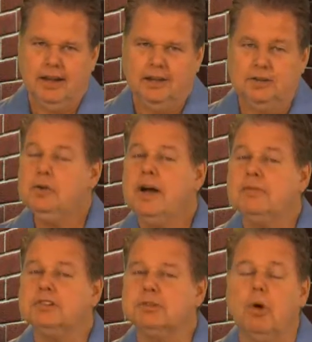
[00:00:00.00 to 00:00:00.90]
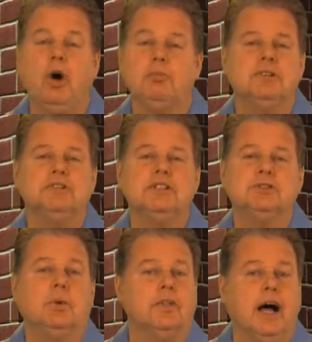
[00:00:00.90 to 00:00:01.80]
Do you have a small business
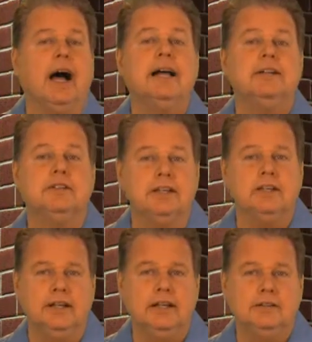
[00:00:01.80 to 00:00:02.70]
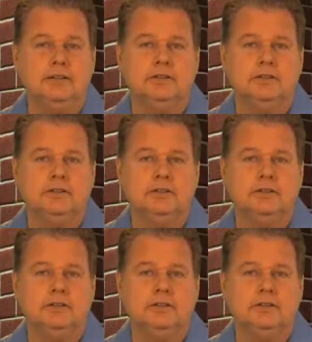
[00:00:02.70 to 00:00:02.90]
with IT needs?